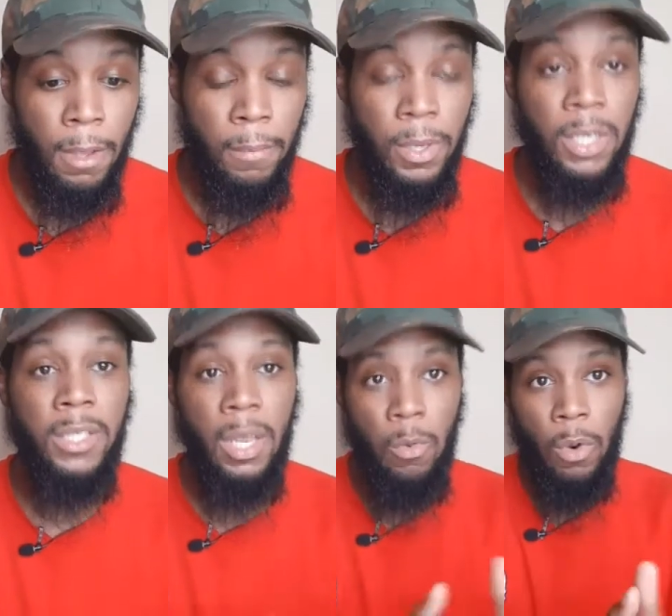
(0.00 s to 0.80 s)
because
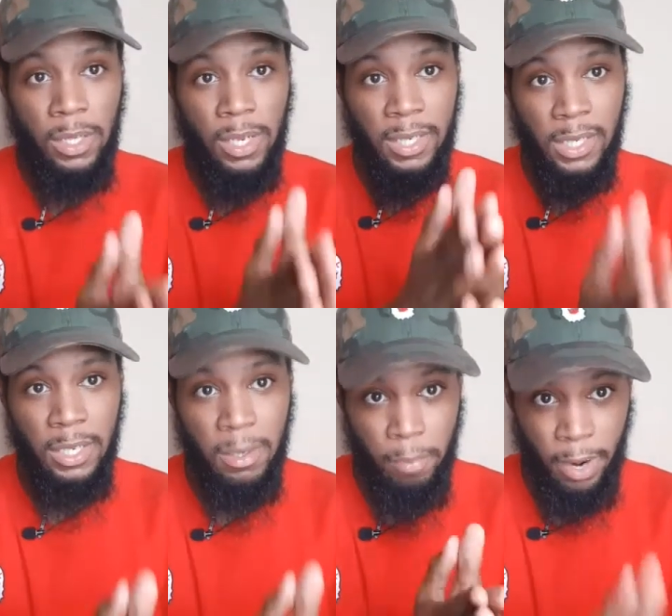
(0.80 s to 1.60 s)
they want the
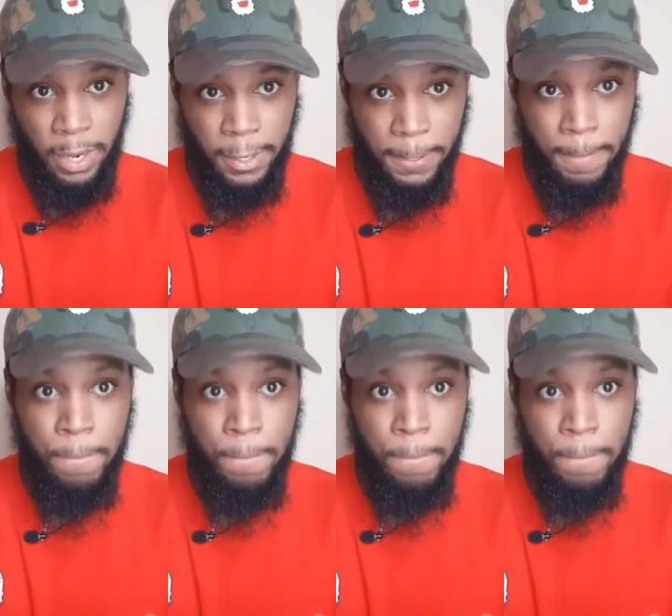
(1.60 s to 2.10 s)
extended break